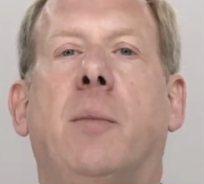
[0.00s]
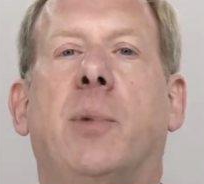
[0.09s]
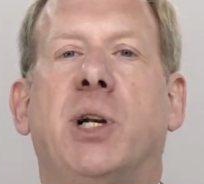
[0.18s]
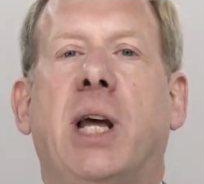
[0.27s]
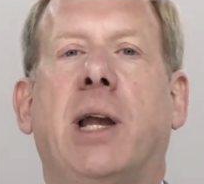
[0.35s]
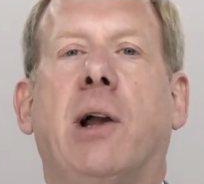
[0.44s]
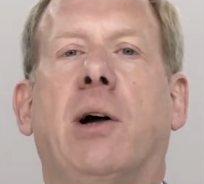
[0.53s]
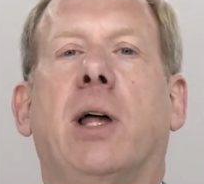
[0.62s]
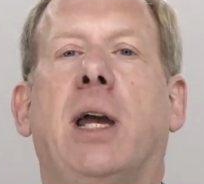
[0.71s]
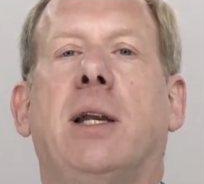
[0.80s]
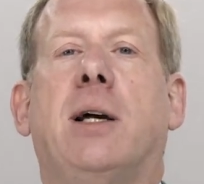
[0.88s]

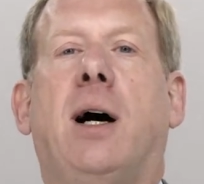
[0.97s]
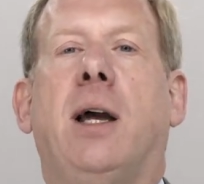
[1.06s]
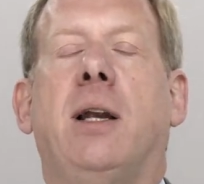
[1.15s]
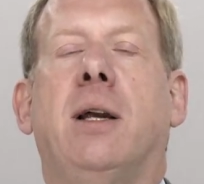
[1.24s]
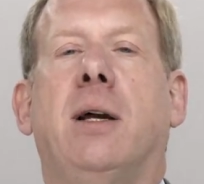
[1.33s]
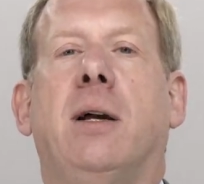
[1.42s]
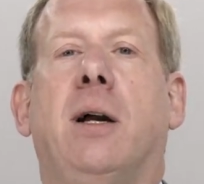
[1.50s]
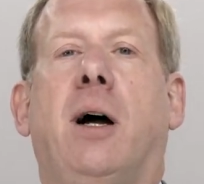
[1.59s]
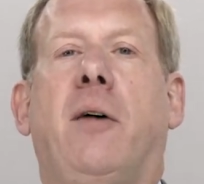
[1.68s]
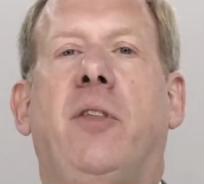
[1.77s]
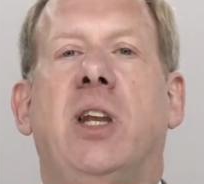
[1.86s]
particularly in light
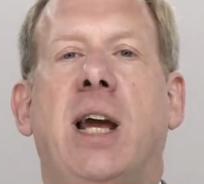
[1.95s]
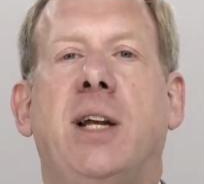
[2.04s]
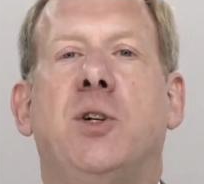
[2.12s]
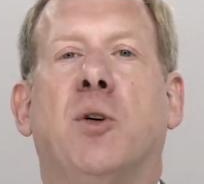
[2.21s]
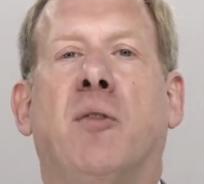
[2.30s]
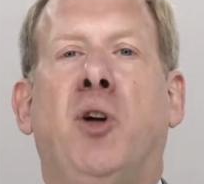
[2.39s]
of the nature of